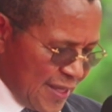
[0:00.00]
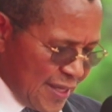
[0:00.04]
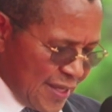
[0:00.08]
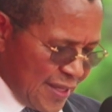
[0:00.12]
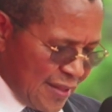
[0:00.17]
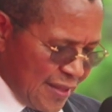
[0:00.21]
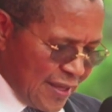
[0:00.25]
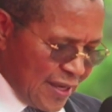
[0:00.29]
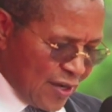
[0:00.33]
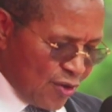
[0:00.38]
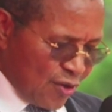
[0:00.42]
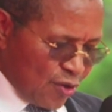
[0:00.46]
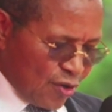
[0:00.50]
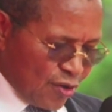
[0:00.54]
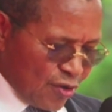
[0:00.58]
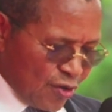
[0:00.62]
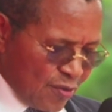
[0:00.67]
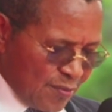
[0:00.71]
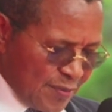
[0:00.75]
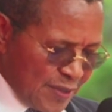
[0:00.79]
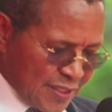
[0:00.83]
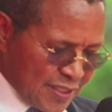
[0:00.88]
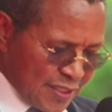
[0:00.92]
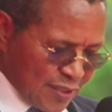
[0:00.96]
The inaugural
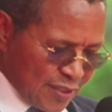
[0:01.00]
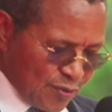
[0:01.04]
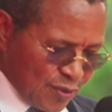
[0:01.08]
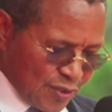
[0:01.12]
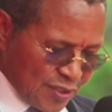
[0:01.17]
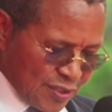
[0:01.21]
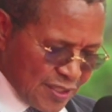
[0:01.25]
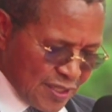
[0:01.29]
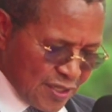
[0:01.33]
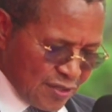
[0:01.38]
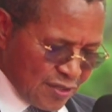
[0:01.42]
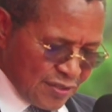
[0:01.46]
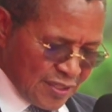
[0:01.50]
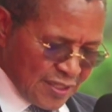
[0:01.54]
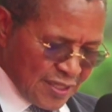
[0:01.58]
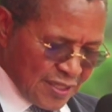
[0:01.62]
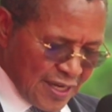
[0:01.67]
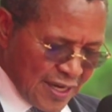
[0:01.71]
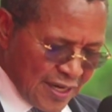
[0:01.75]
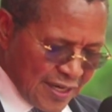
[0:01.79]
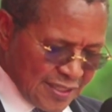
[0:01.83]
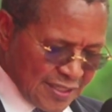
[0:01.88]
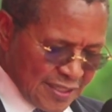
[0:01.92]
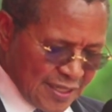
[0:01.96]
meeting was held in
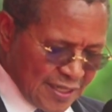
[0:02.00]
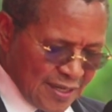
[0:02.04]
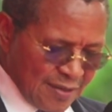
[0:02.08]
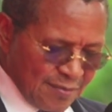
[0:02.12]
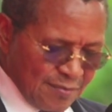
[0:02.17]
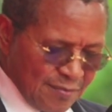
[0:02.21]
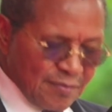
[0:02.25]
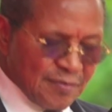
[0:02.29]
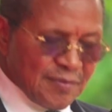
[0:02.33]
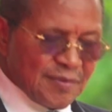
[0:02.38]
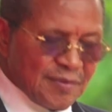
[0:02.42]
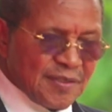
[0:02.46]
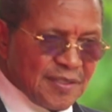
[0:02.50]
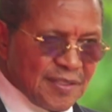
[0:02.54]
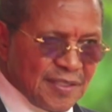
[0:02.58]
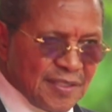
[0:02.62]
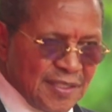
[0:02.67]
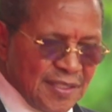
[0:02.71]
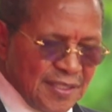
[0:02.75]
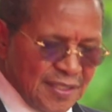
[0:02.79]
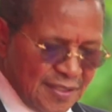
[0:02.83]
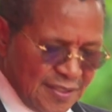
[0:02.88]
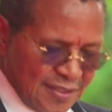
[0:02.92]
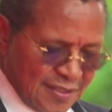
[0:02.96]
Dar es Salaam
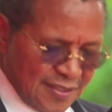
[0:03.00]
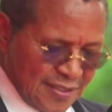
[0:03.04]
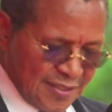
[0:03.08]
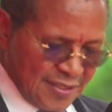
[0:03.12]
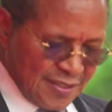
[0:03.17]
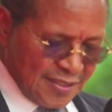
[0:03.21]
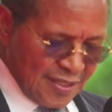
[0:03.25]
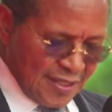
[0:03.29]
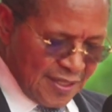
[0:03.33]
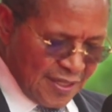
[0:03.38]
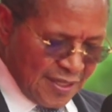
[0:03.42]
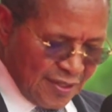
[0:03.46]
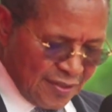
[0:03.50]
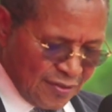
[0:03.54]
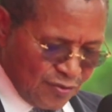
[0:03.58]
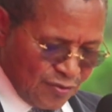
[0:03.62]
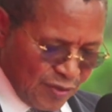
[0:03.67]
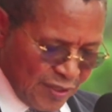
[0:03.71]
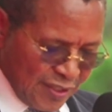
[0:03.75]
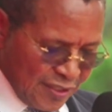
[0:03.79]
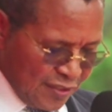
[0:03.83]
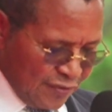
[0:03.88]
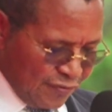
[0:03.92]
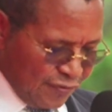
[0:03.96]
in
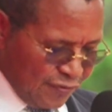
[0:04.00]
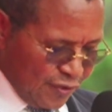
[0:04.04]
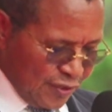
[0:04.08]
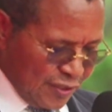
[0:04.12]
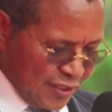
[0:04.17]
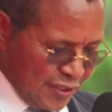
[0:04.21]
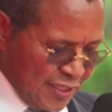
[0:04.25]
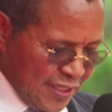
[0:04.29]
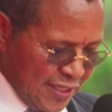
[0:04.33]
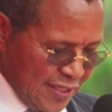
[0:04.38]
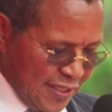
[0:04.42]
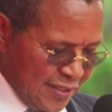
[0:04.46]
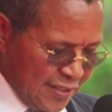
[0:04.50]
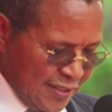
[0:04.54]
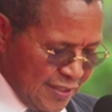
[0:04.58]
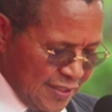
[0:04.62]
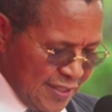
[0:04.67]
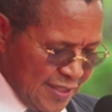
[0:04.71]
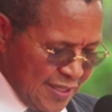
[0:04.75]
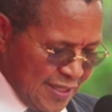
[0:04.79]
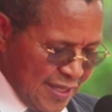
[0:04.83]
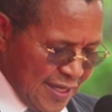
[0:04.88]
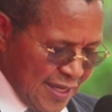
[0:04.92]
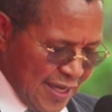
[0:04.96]
2014
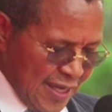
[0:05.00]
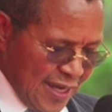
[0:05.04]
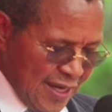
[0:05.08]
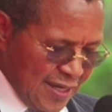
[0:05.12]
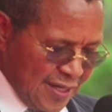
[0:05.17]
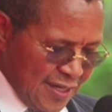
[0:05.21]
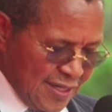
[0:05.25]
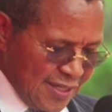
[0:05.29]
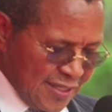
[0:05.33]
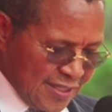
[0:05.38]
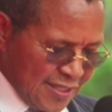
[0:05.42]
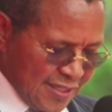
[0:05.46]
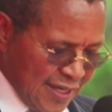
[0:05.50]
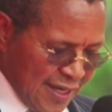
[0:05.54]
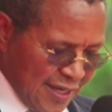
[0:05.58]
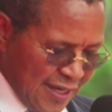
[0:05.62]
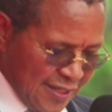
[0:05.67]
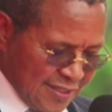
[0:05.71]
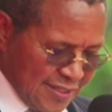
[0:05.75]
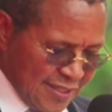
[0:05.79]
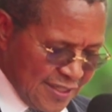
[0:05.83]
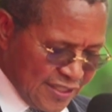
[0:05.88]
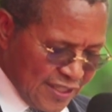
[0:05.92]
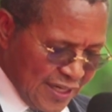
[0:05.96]
and
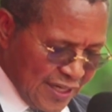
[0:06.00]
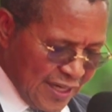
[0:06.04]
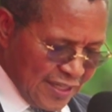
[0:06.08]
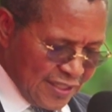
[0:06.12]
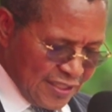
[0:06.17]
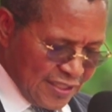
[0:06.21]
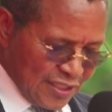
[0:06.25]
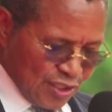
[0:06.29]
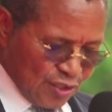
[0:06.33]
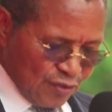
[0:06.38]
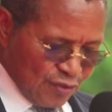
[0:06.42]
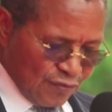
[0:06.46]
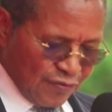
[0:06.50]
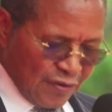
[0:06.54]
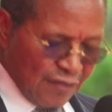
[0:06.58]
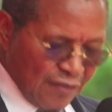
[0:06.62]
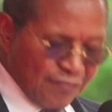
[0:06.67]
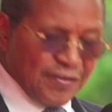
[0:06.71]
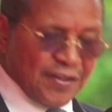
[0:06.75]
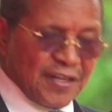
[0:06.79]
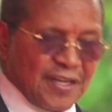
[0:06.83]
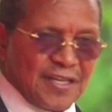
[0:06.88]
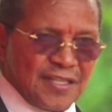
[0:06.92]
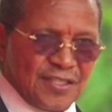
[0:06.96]
discussed the challenges of
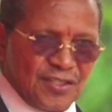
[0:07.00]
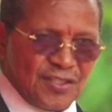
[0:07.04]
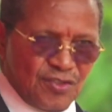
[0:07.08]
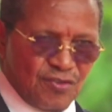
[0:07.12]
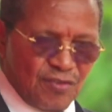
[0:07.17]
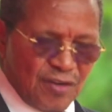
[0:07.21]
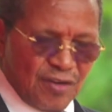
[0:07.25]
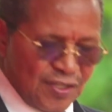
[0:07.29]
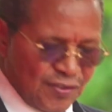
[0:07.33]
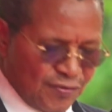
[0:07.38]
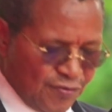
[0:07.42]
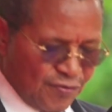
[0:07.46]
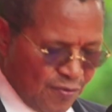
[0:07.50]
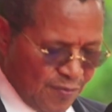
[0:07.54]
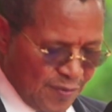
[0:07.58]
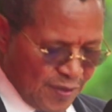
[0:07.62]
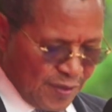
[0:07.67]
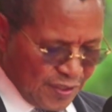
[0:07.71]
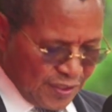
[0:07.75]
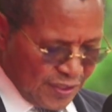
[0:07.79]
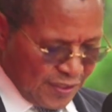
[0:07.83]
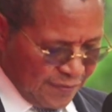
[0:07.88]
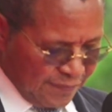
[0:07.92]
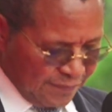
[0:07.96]
Africa's
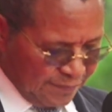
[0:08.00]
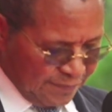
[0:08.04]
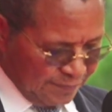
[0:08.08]
transformation.